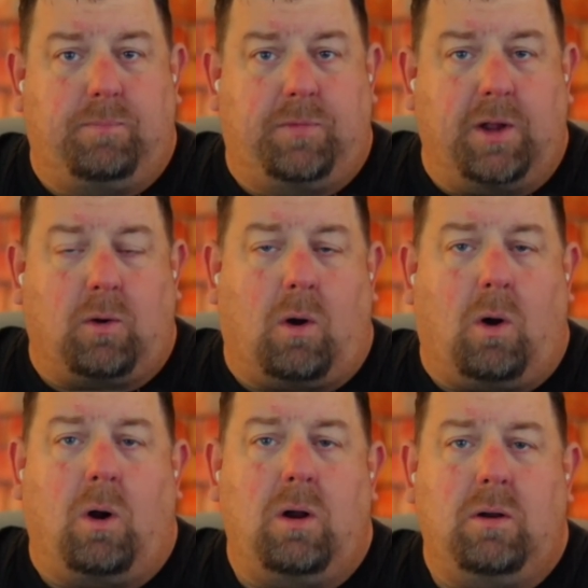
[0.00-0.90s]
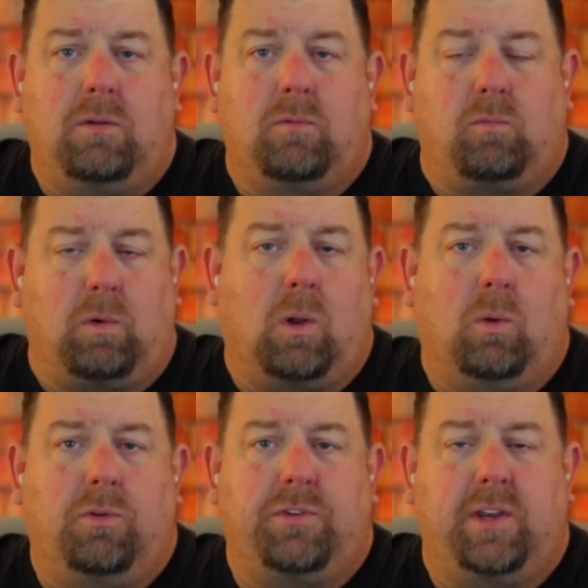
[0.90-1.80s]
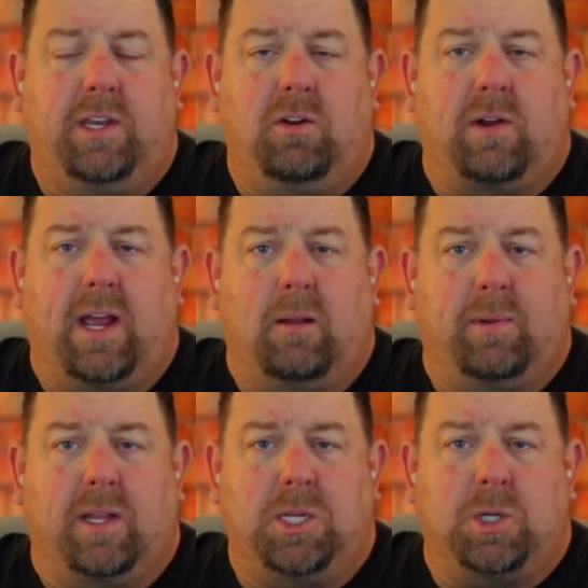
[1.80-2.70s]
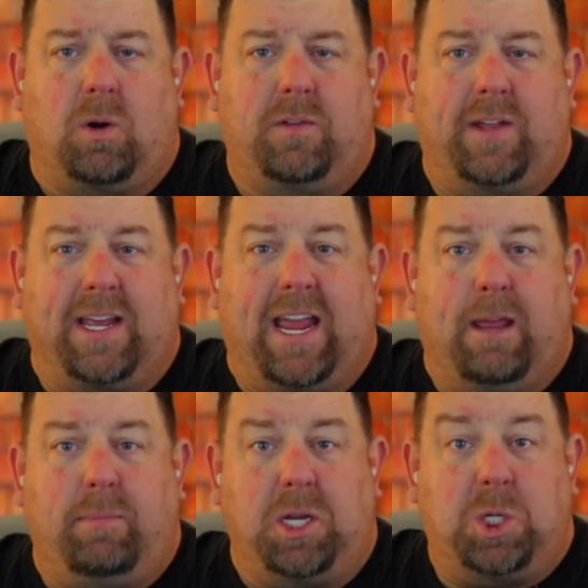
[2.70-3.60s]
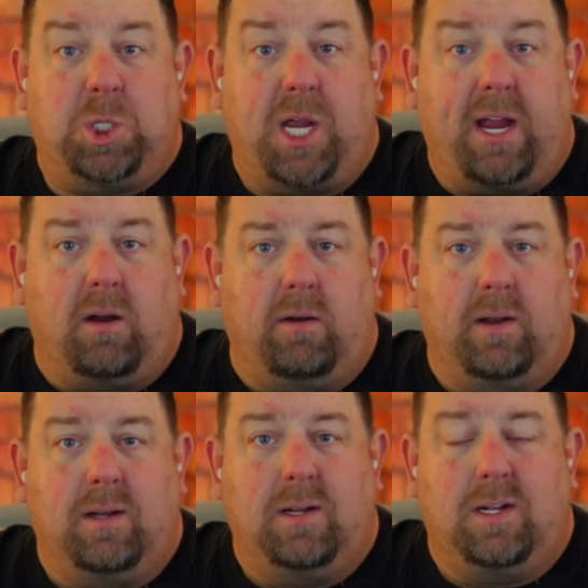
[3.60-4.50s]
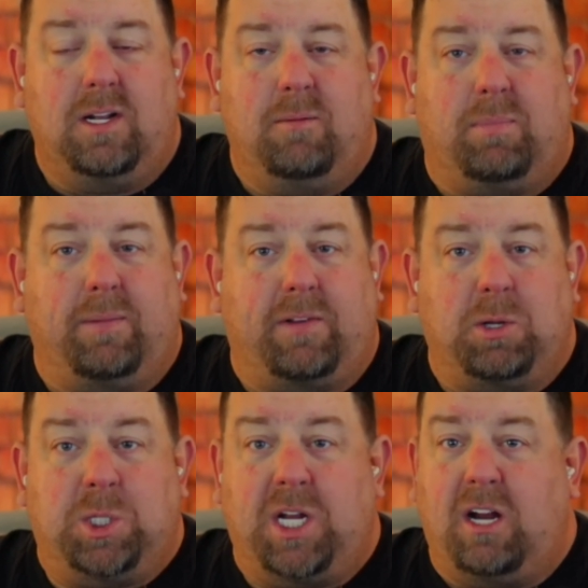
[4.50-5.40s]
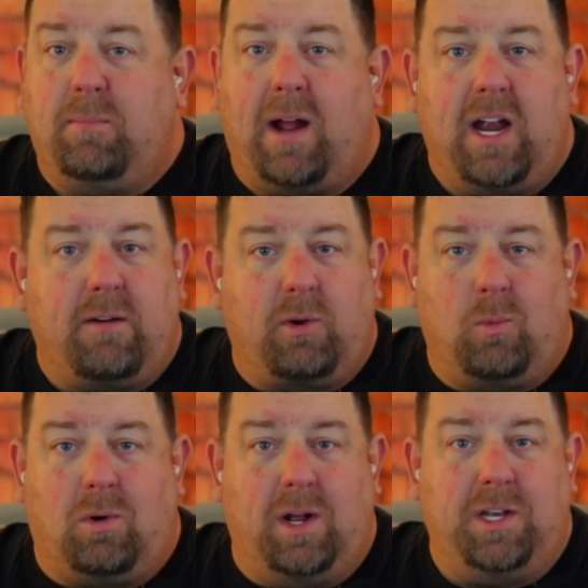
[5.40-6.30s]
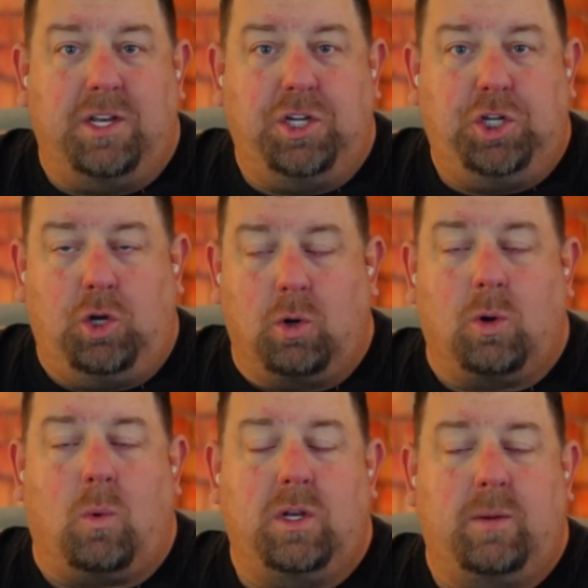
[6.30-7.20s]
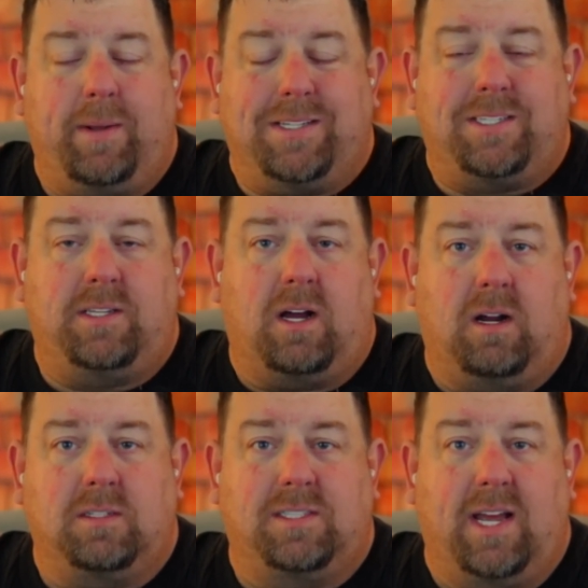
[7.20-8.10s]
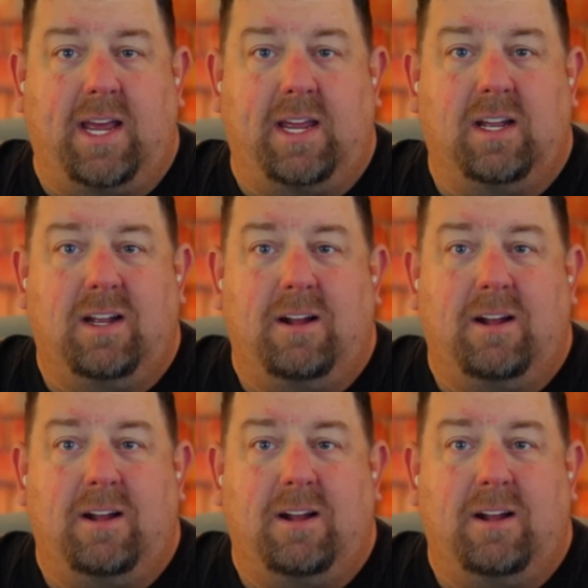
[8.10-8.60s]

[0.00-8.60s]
There are roles in your accountability chart that can be shared, but if they're shared by everyone, you're going to be stuck saying,